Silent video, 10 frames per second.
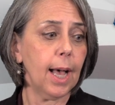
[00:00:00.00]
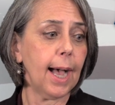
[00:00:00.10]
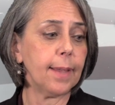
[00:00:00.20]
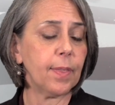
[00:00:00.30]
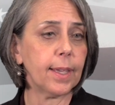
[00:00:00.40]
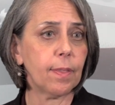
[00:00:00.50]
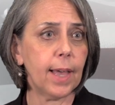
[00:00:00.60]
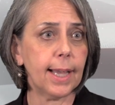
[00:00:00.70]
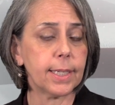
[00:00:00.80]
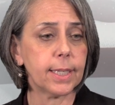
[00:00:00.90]
I think
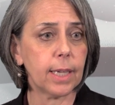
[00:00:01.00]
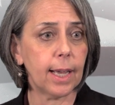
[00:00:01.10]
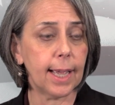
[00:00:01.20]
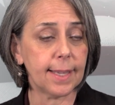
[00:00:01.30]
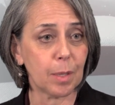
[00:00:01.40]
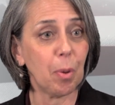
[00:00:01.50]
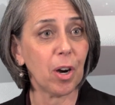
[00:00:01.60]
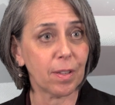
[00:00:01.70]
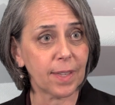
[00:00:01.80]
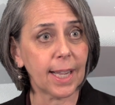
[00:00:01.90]
that as a
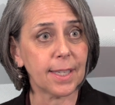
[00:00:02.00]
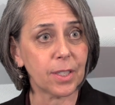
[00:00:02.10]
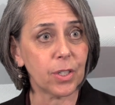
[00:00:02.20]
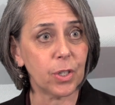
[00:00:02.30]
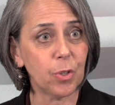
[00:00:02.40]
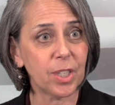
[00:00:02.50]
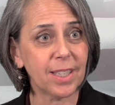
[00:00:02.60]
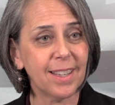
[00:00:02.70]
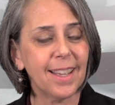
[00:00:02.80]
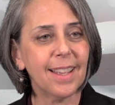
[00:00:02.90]
part of the Constitution,